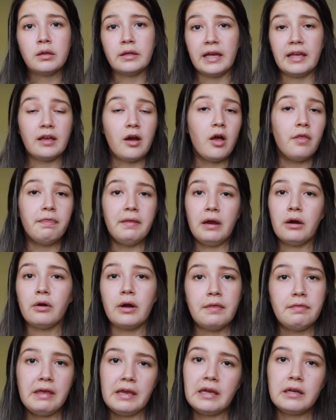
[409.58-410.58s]
like on
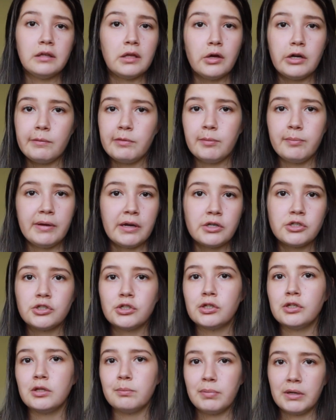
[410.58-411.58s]
their end, they can load up the
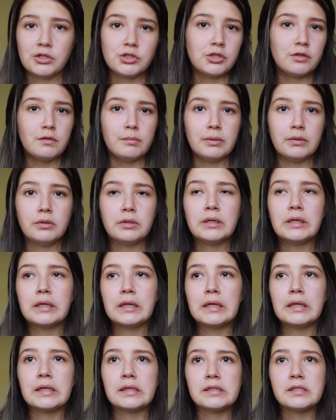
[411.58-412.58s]
picture and the picture of the building.
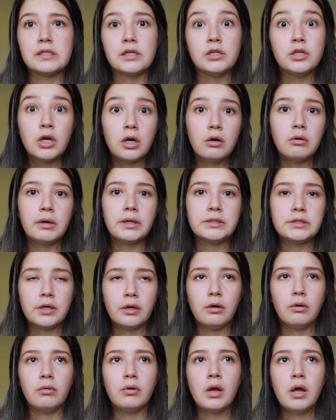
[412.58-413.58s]
And I said, no, I
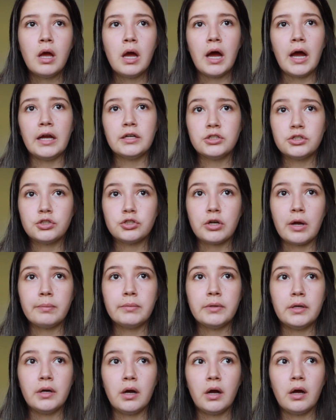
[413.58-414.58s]
don't. I just
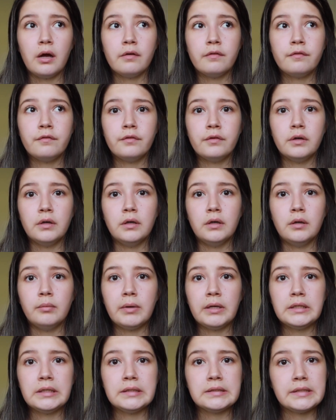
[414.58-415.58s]
dropped it off.
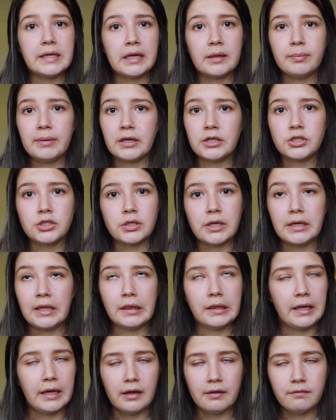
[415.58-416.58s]
I didn't take a picture. I
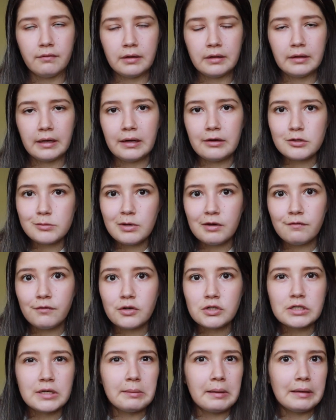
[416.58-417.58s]
didn't think of it. Like, it was my
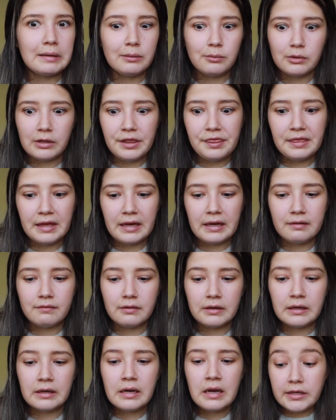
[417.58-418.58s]
first time. I didn't really think of
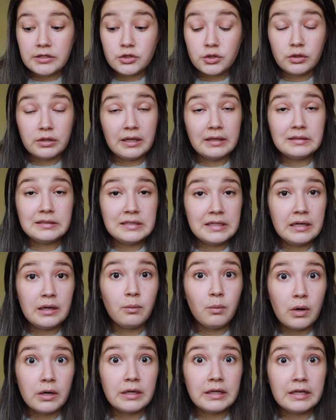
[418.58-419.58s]
it. And so they
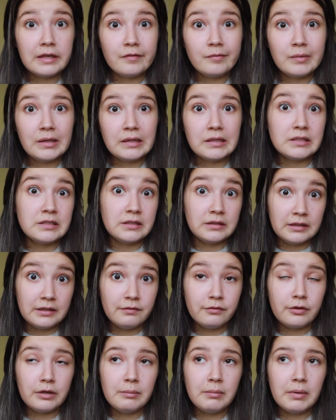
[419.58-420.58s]
didn't want to give me the delivery